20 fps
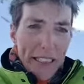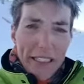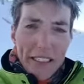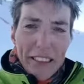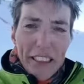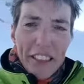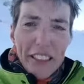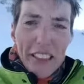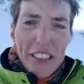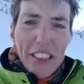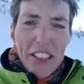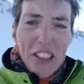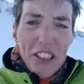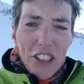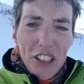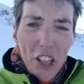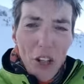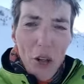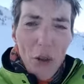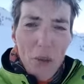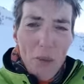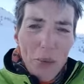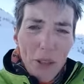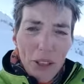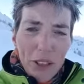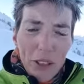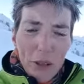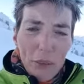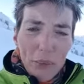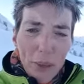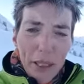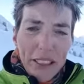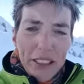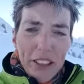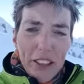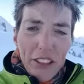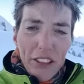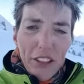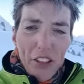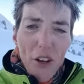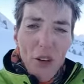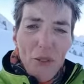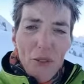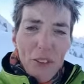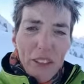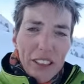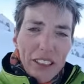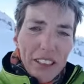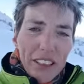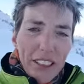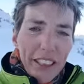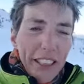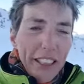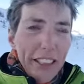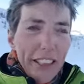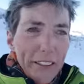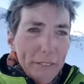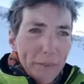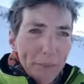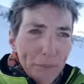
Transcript: This is so much better an office than